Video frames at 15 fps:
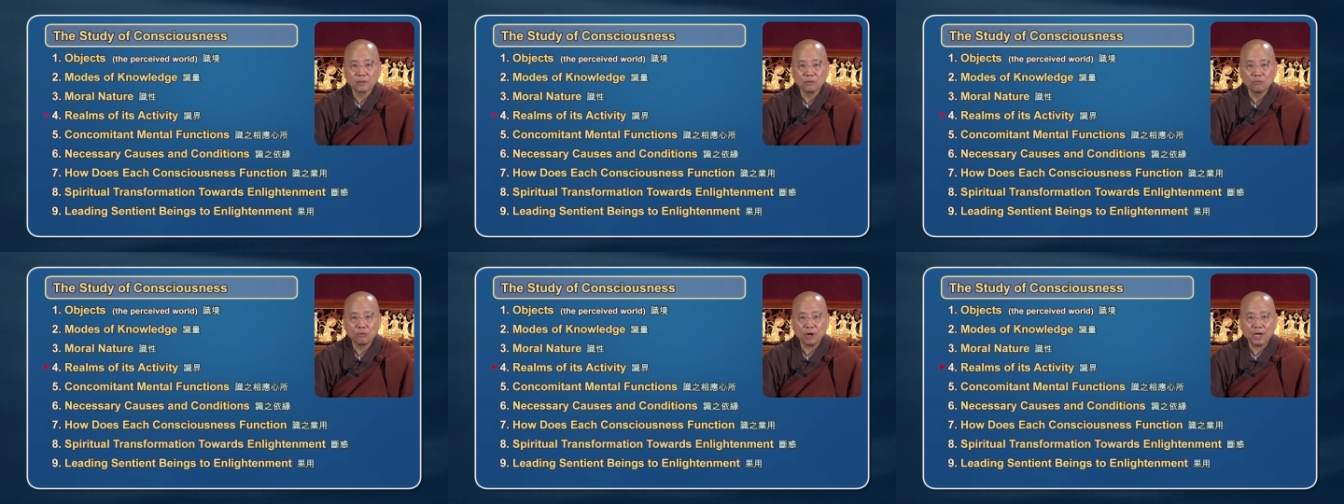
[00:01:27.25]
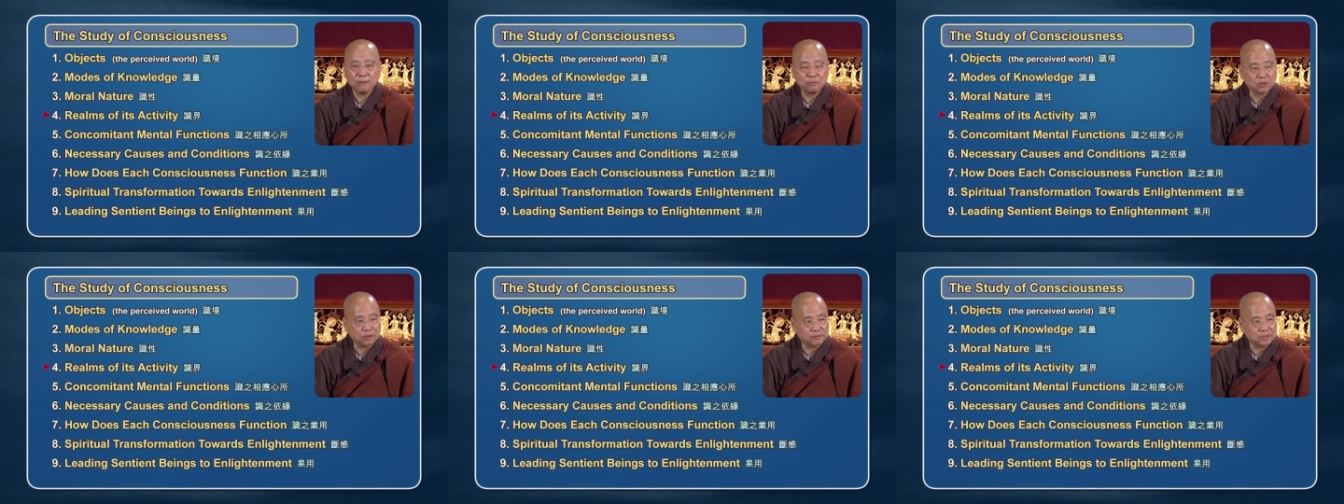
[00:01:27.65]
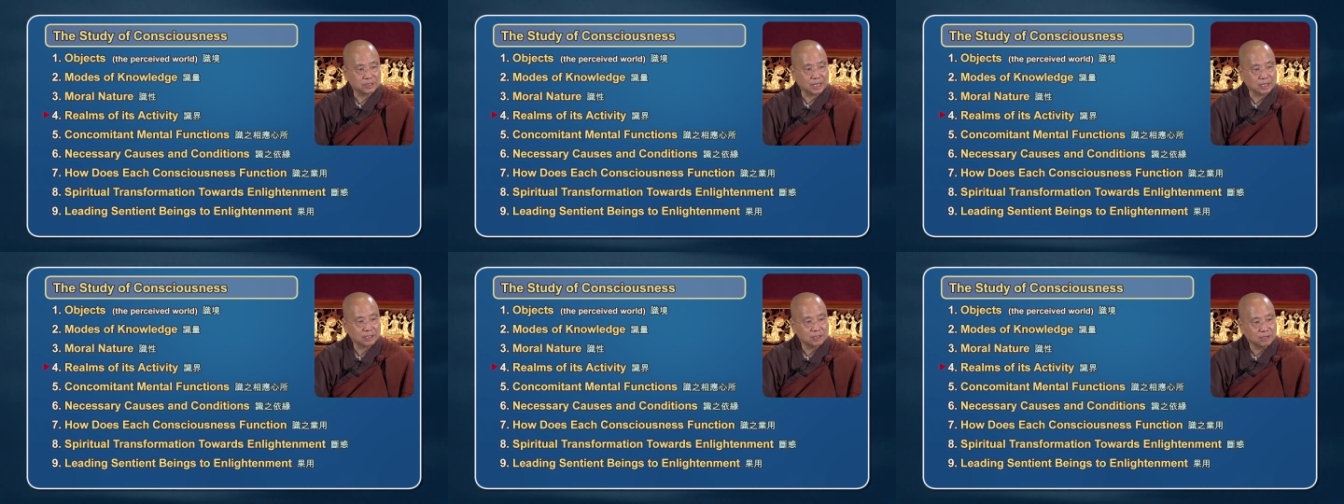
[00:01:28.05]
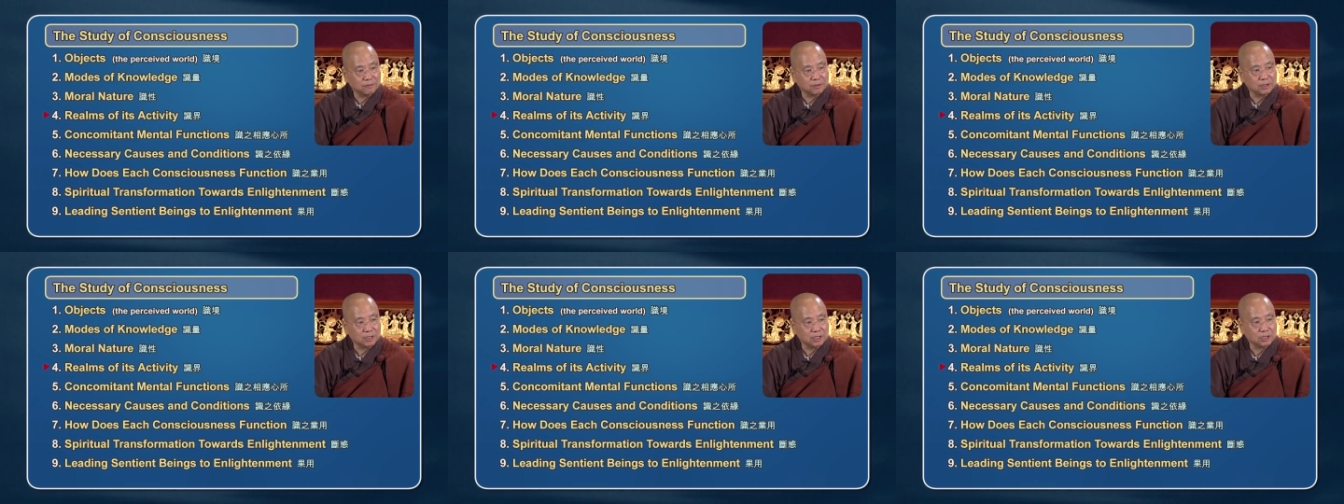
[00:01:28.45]
realms of its
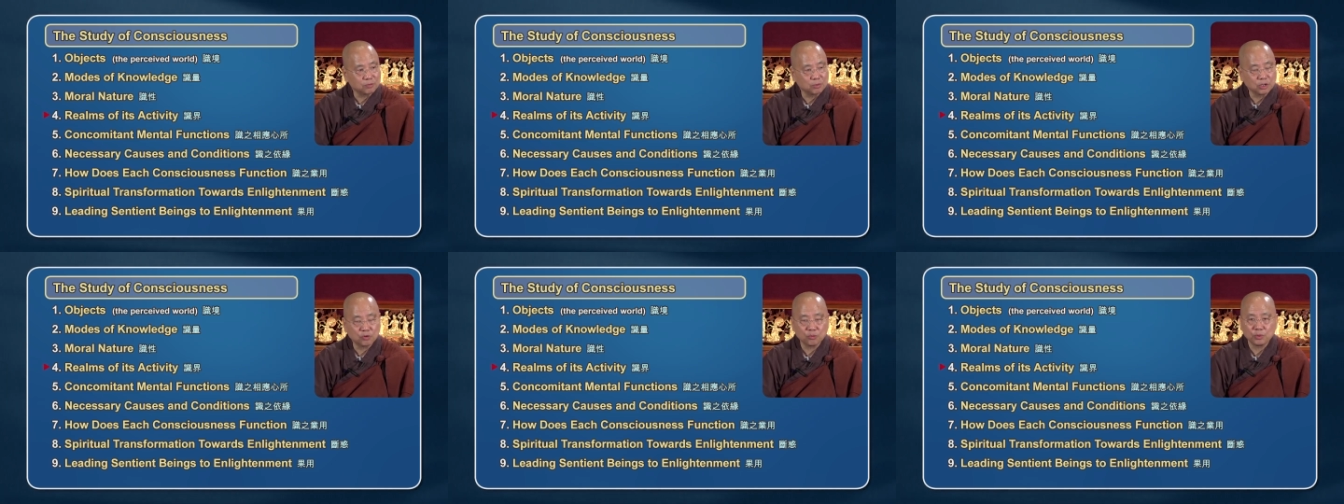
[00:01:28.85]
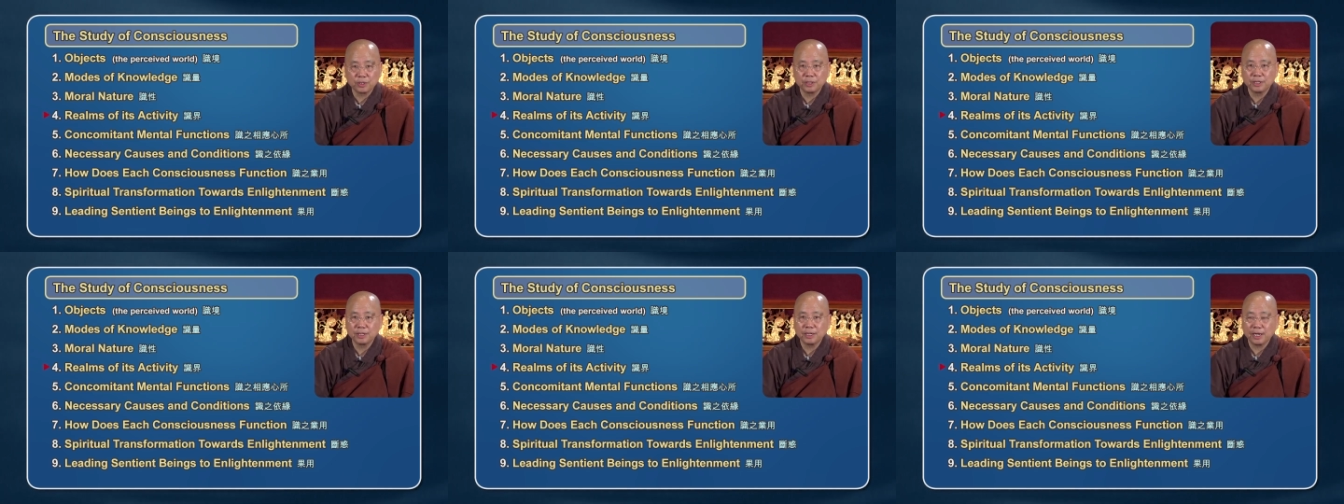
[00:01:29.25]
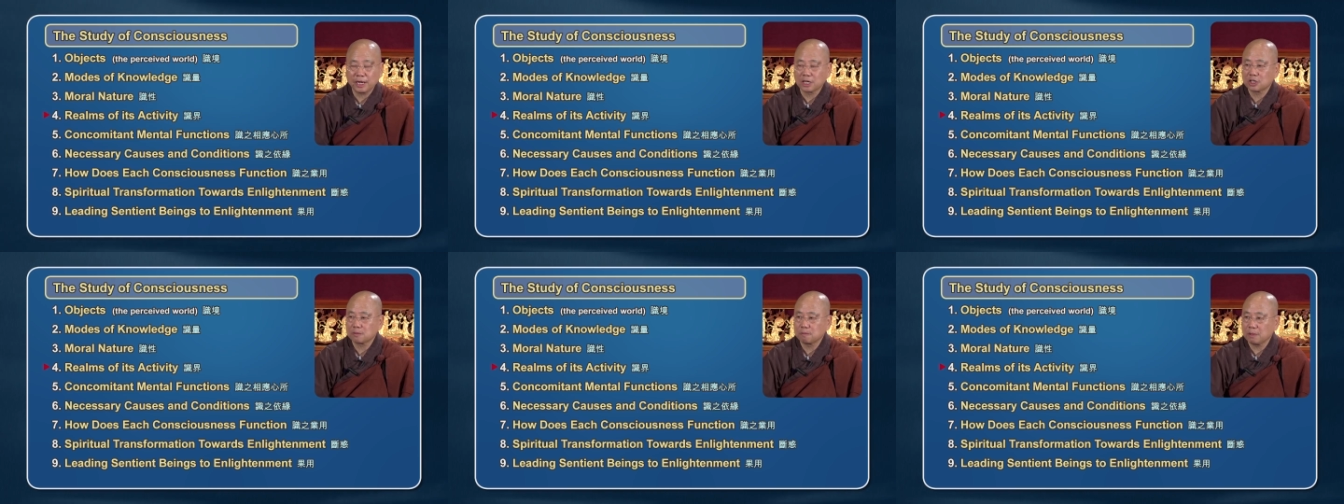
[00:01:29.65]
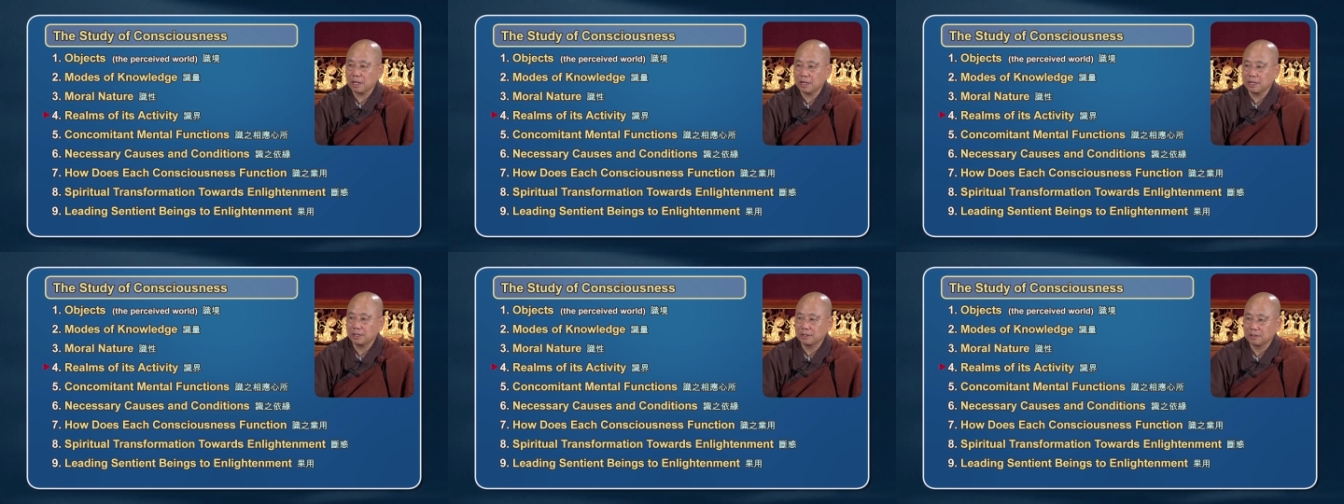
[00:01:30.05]
activities, which we
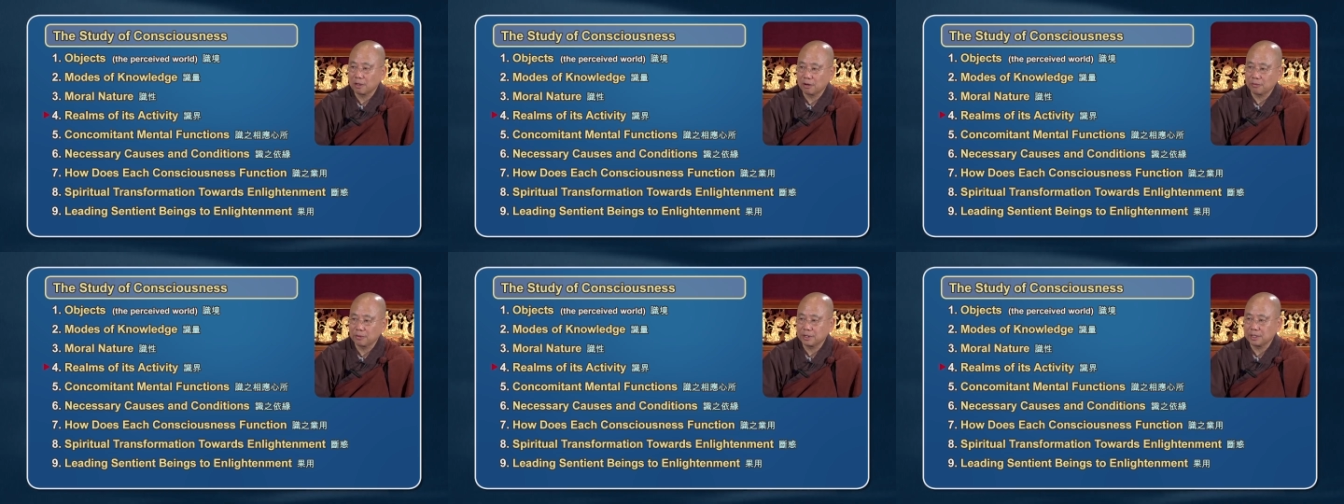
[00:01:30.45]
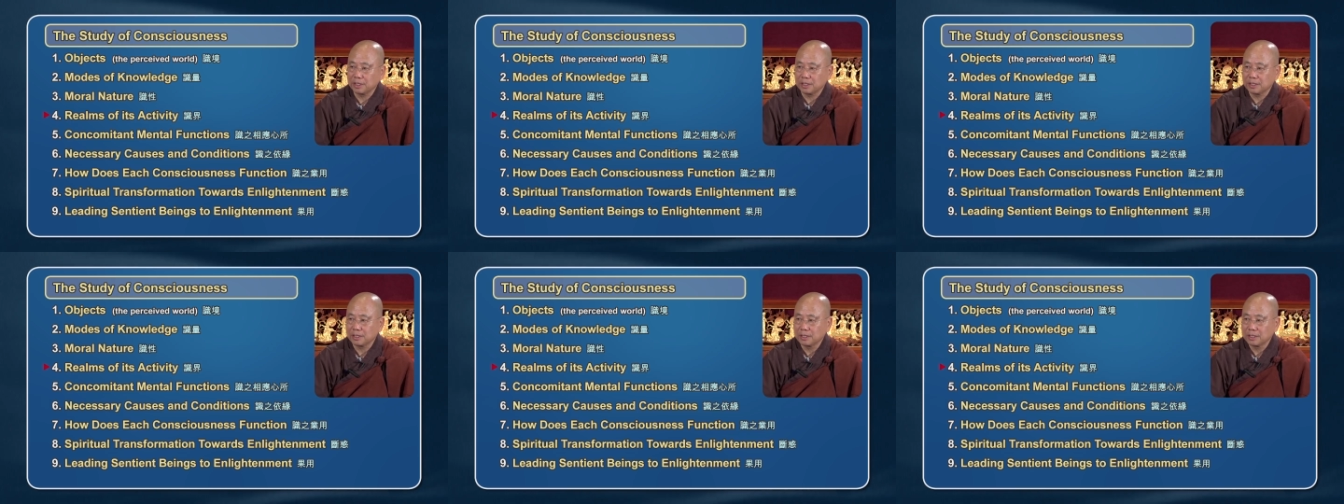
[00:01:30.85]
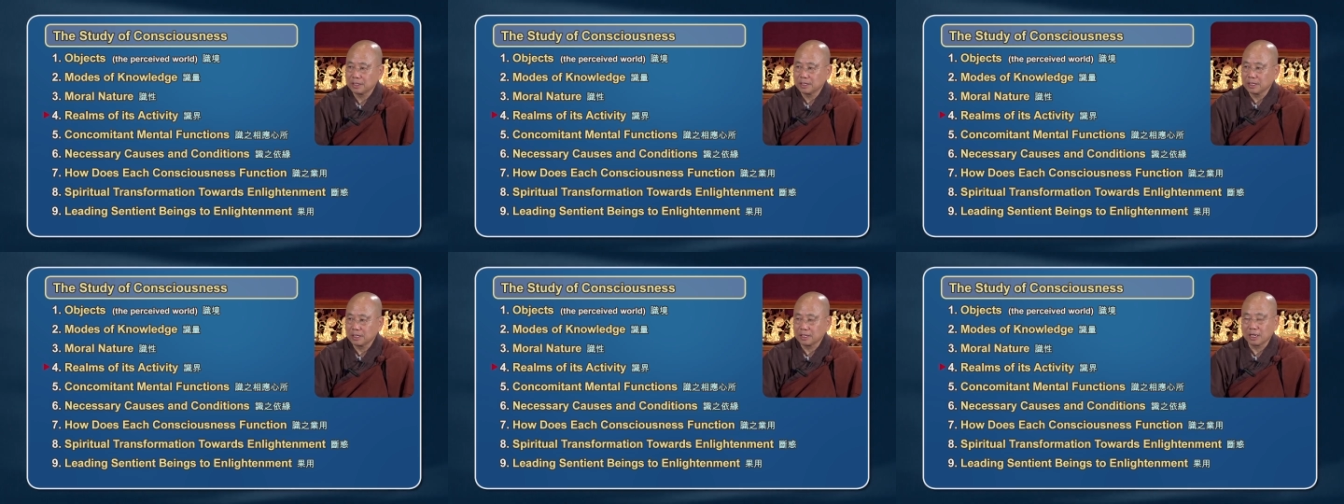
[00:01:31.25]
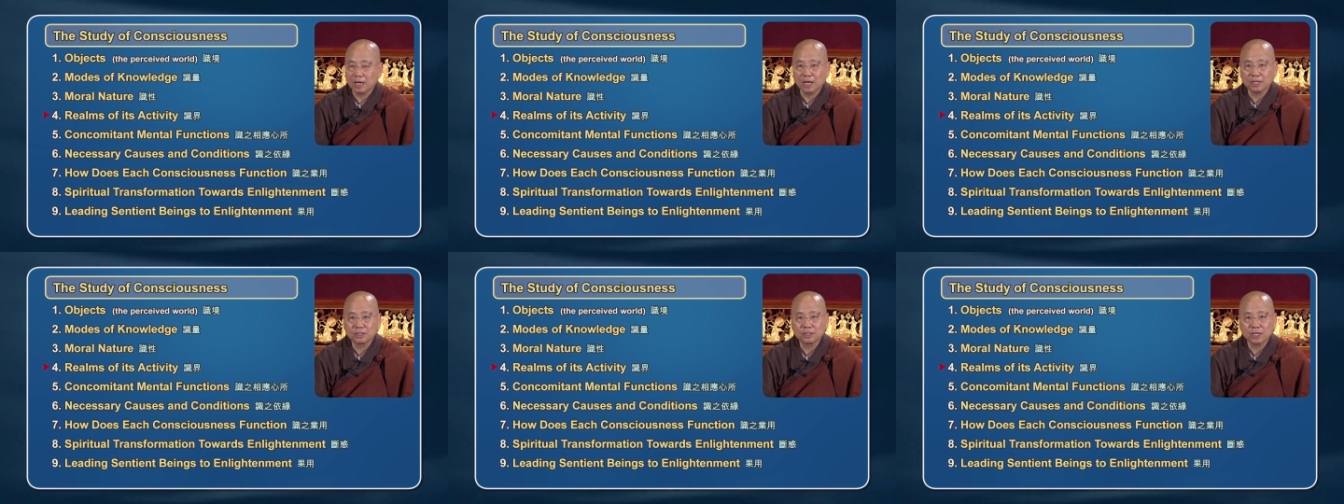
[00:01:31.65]
explained already in the
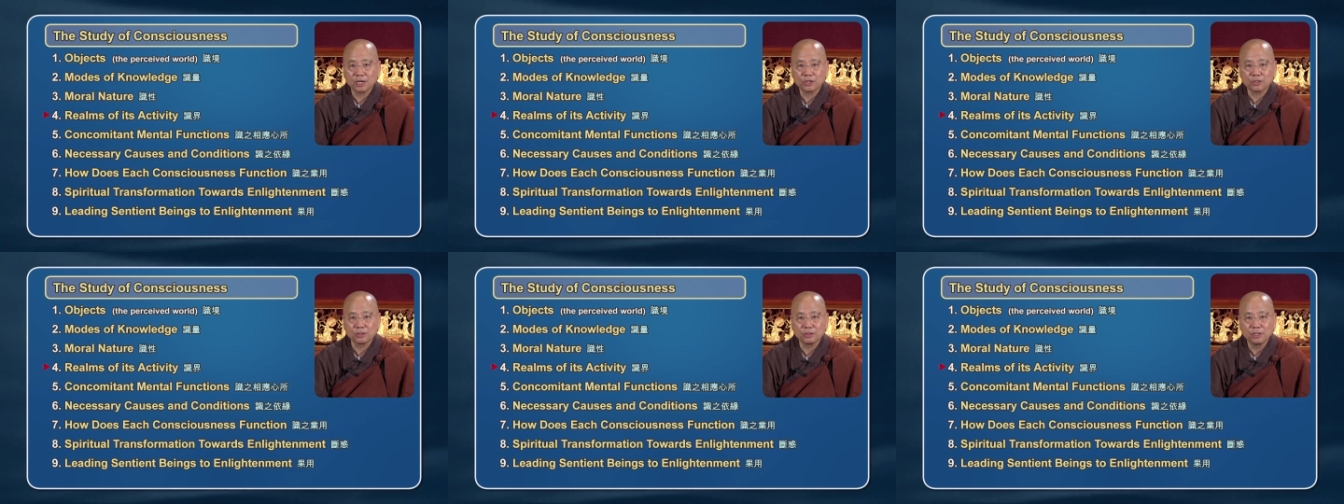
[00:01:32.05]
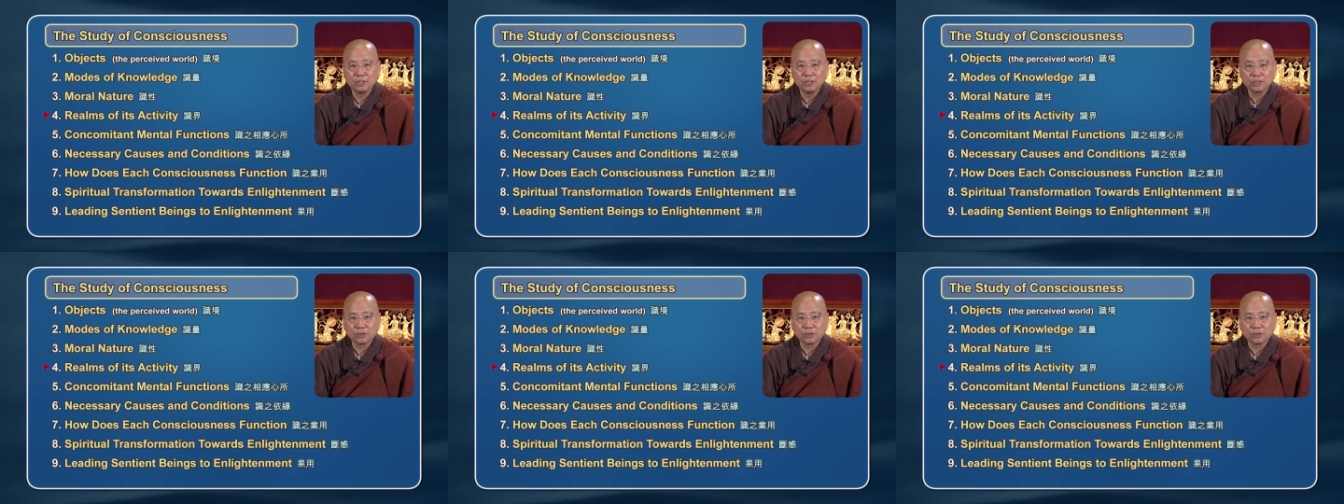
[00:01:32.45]
last session.